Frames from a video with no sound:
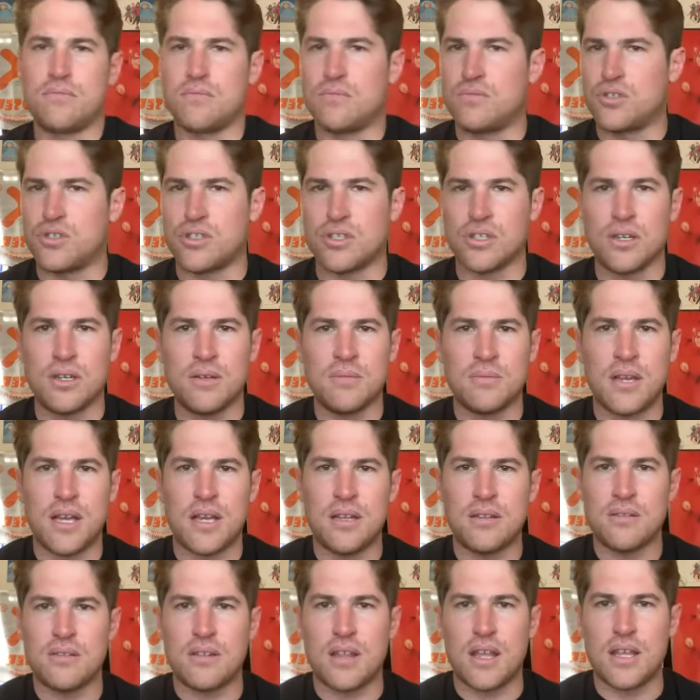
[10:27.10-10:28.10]
sure,
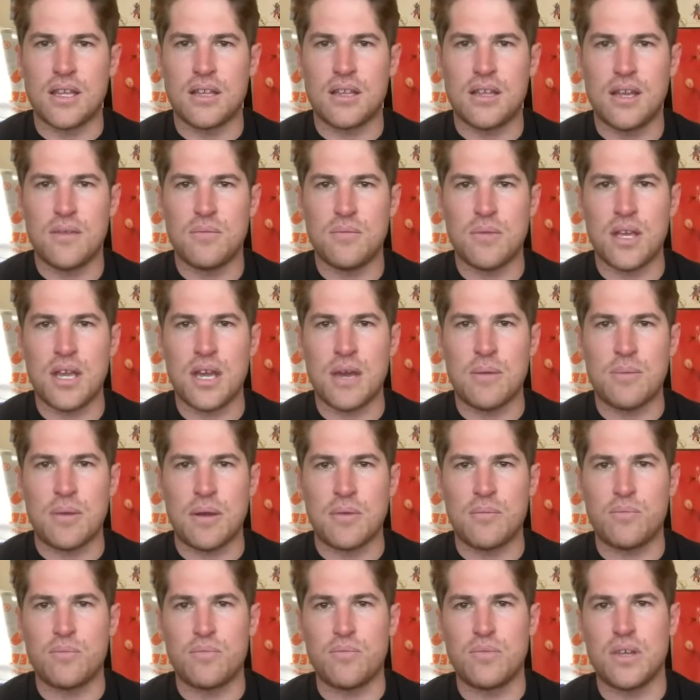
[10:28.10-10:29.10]
man. Like, hit me up.
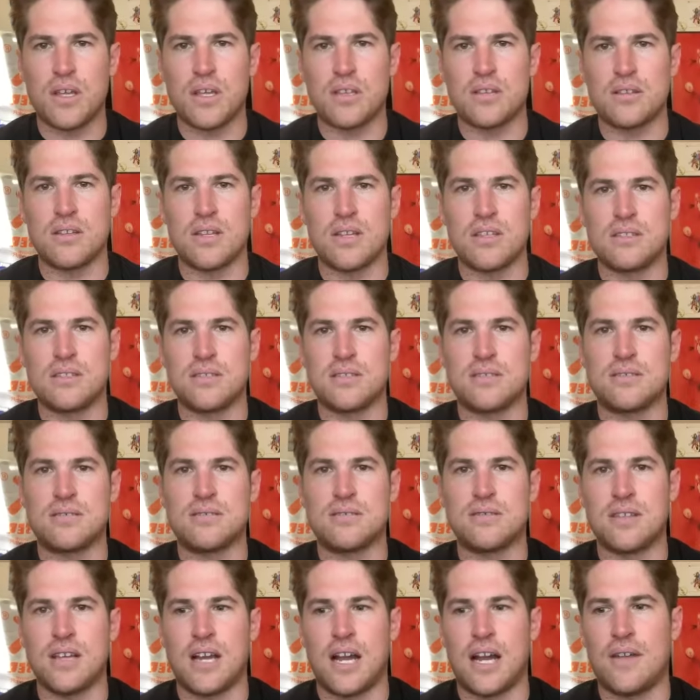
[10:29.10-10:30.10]

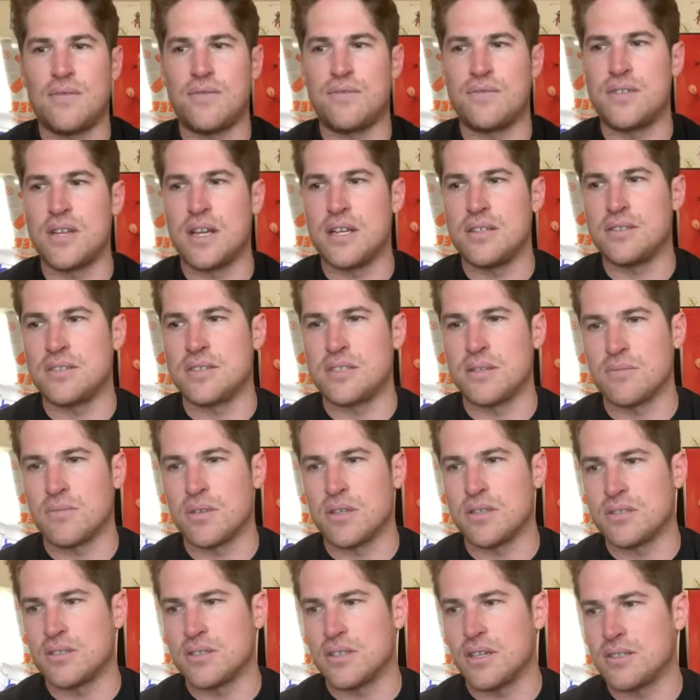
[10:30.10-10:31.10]
I've done some
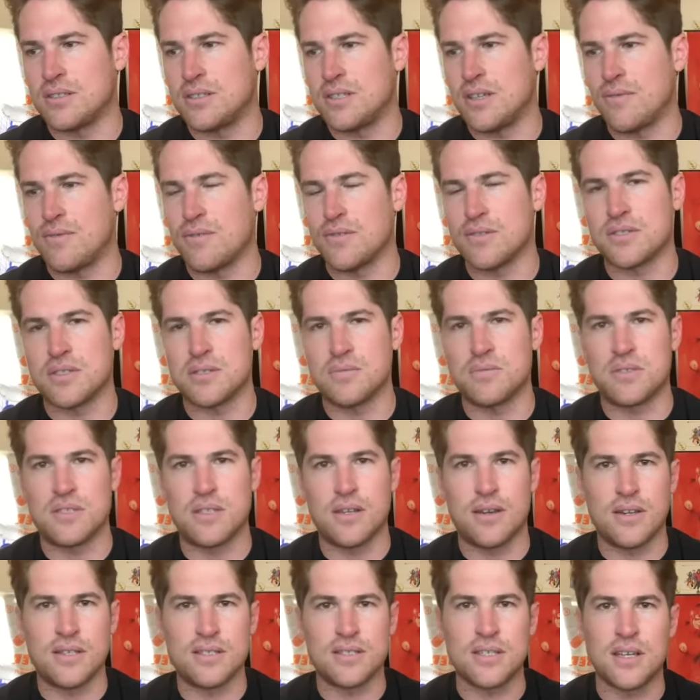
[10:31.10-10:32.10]
consulting for some
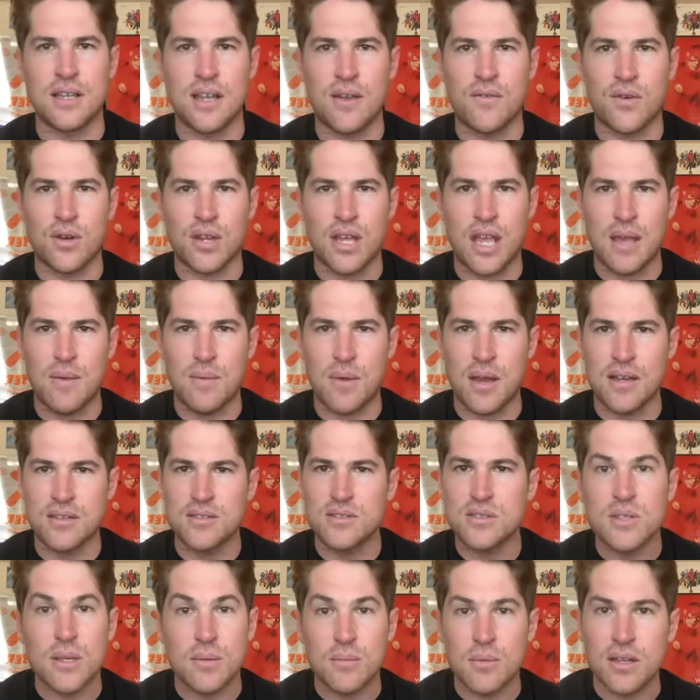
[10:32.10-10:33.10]
series that never came
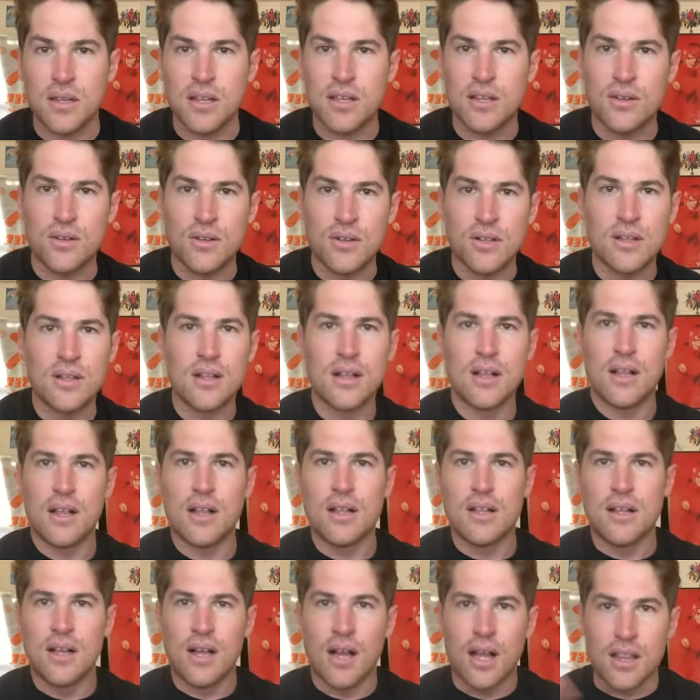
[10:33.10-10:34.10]
out, so I'm a little
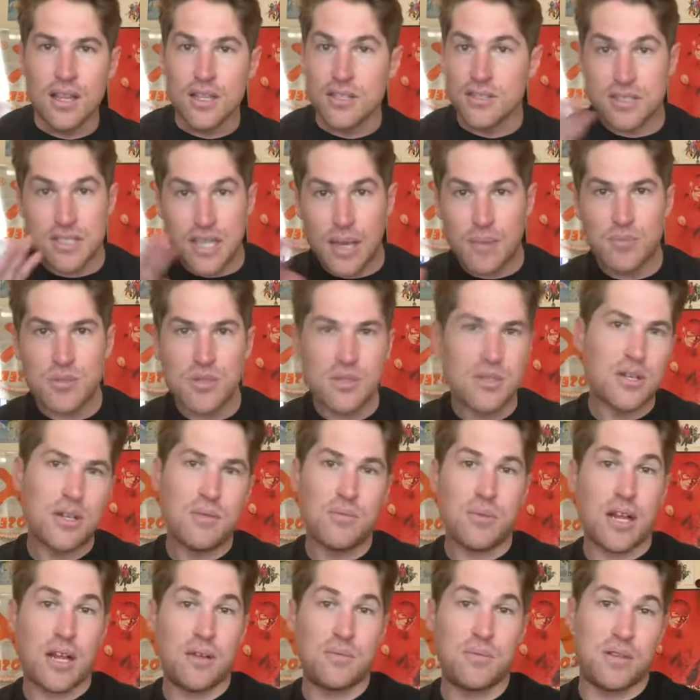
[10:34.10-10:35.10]
skeptical,
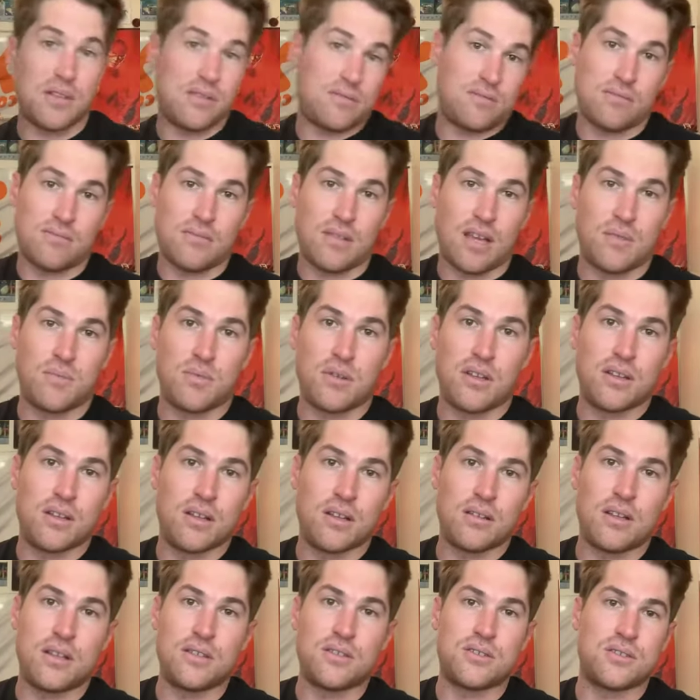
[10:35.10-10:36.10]
but I'd be
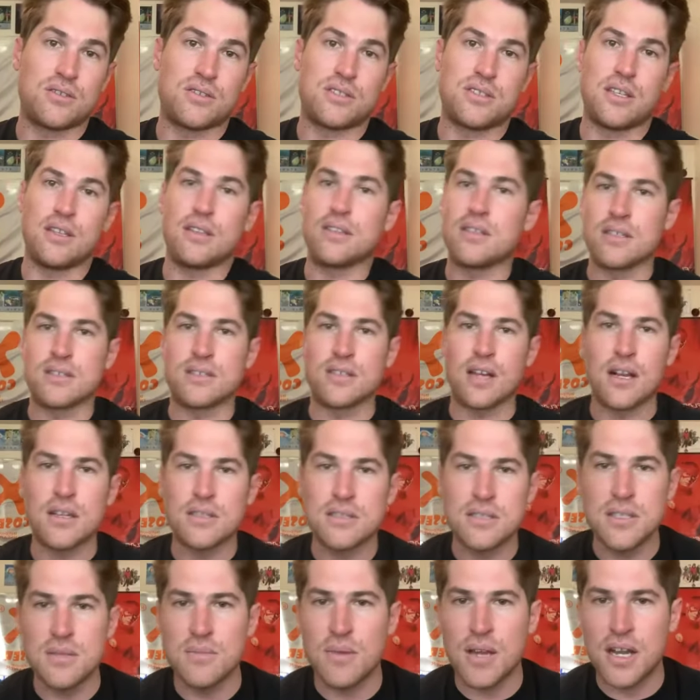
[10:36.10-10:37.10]
interested to
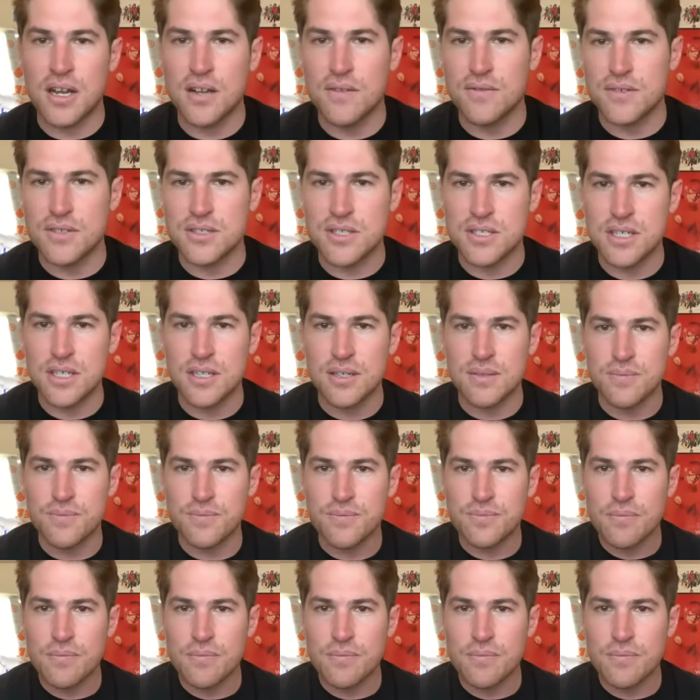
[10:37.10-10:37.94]
talk to you about it for sure.